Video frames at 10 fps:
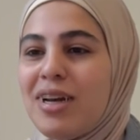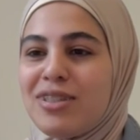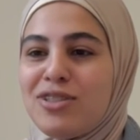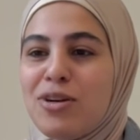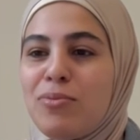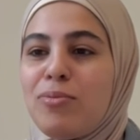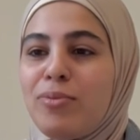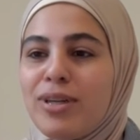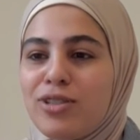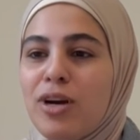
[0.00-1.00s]
so
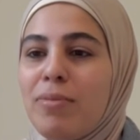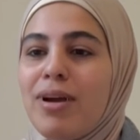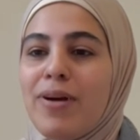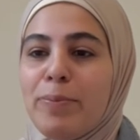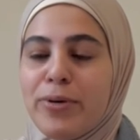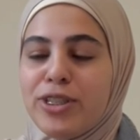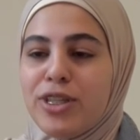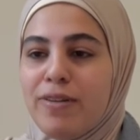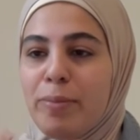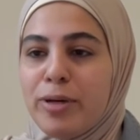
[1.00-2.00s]
we're talking about evaporation.
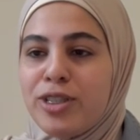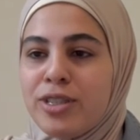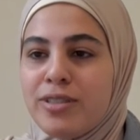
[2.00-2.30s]
Evaporation